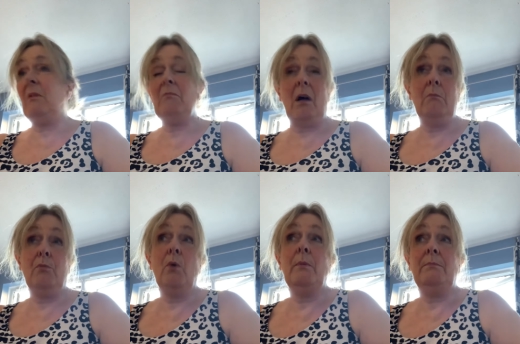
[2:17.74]
I'm
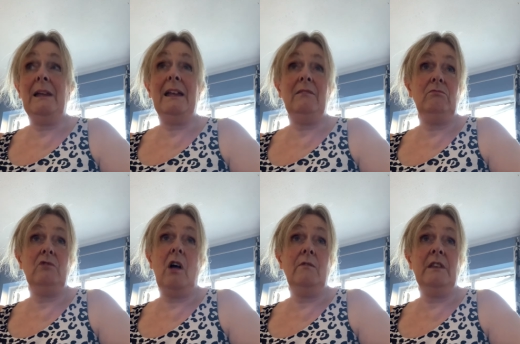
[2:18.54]
probably
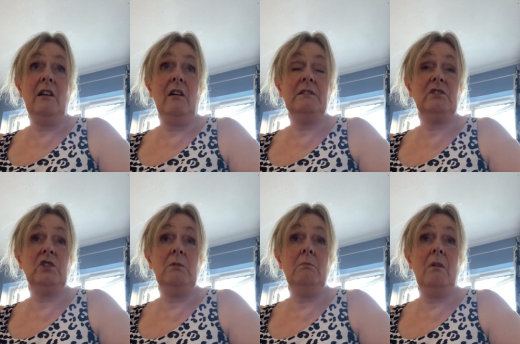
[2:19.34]
over the last
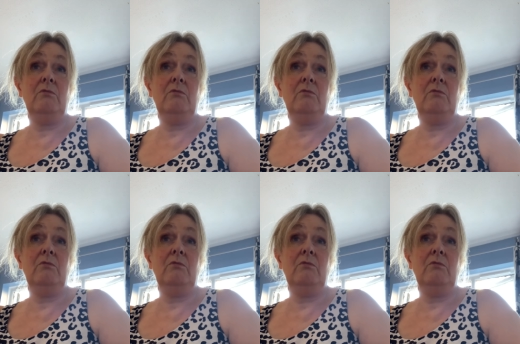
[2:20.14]
two,